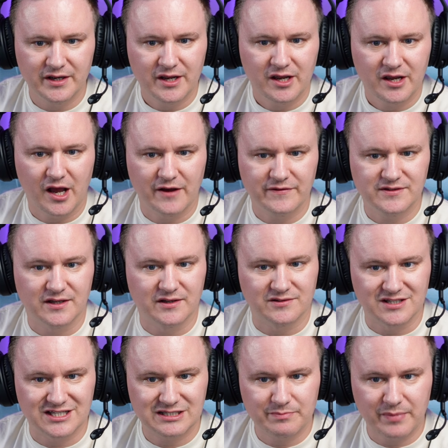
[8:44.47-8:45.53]
I've set it to
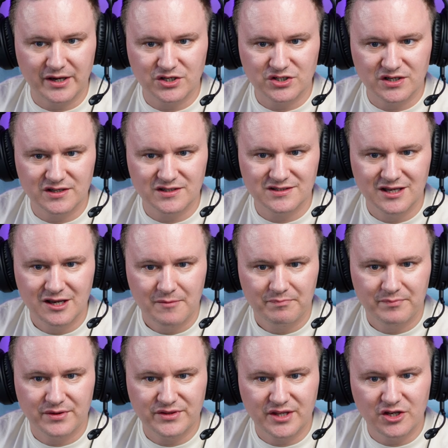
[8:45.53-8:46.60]
spacious, but
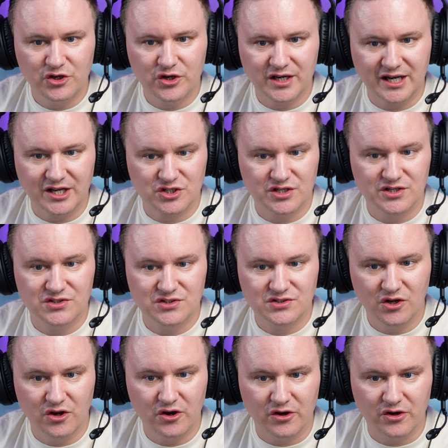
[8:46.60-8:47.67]
then you can actually
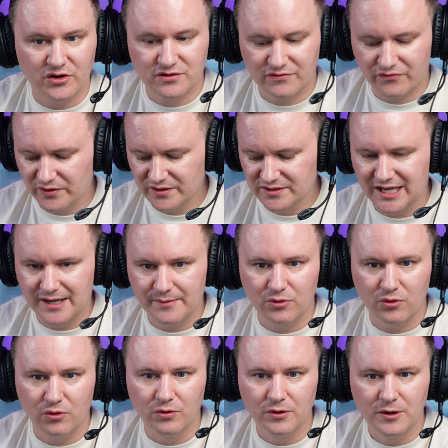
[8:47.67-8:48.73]
search, for
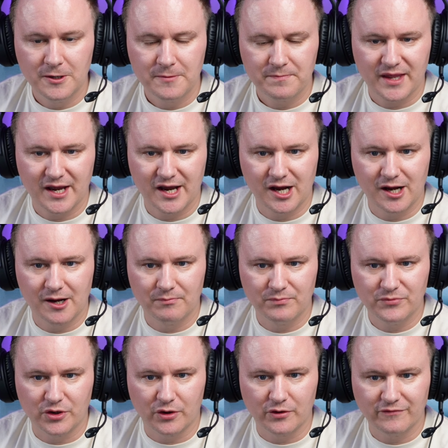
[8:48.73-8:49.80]
example,
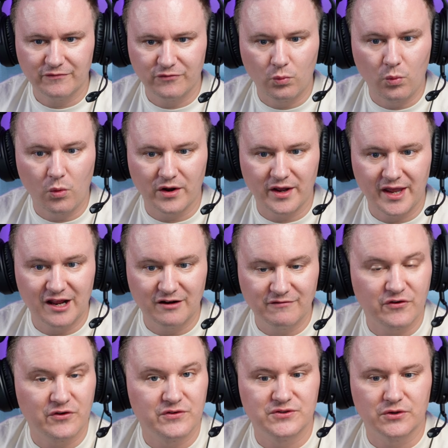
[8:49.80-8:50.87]
for what
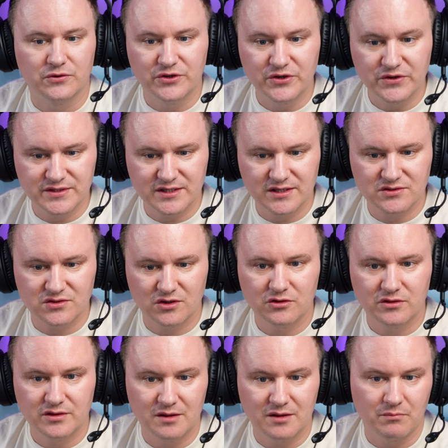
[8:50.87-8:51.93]
headphones you're using. So
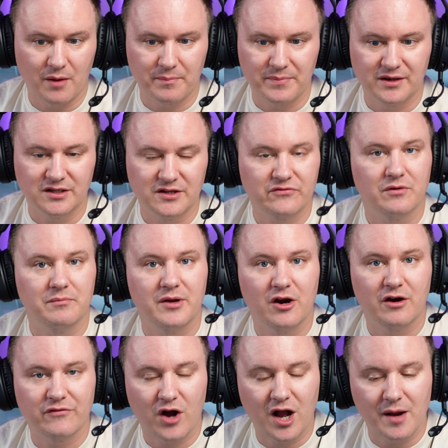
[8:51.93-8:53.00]
there might be a different pair of
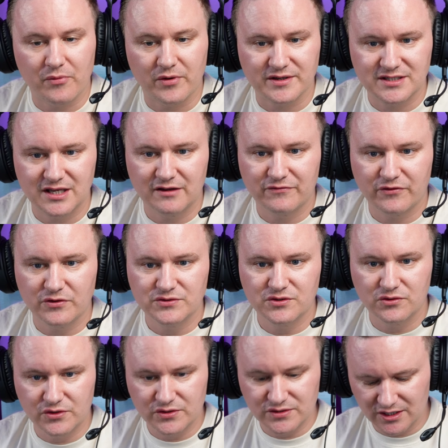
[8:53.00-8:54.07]
HyperX headphones you're
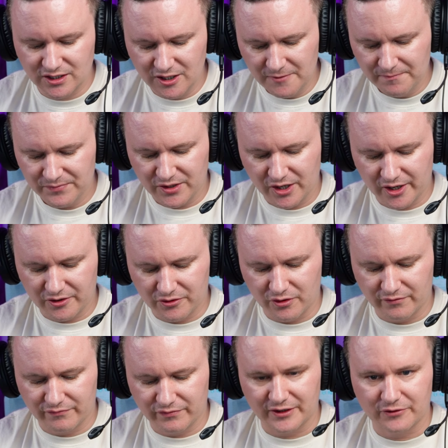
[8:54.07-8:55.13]
using. I don't know if
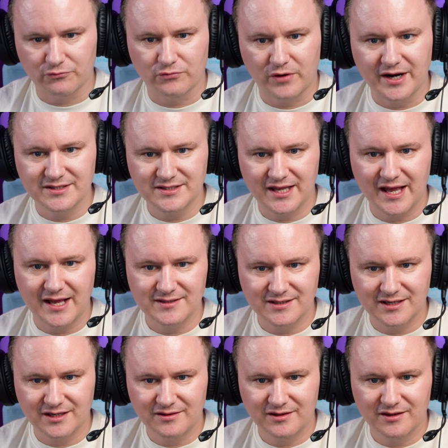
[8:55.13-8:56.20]
like Razer has
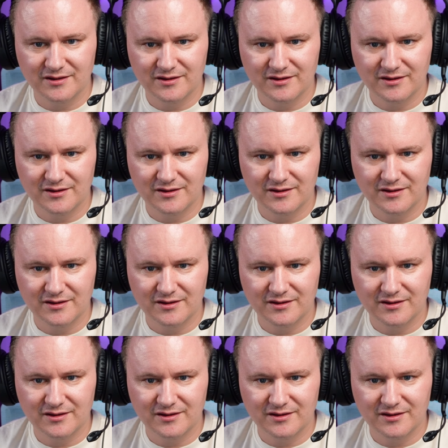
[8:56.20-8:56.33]
anything.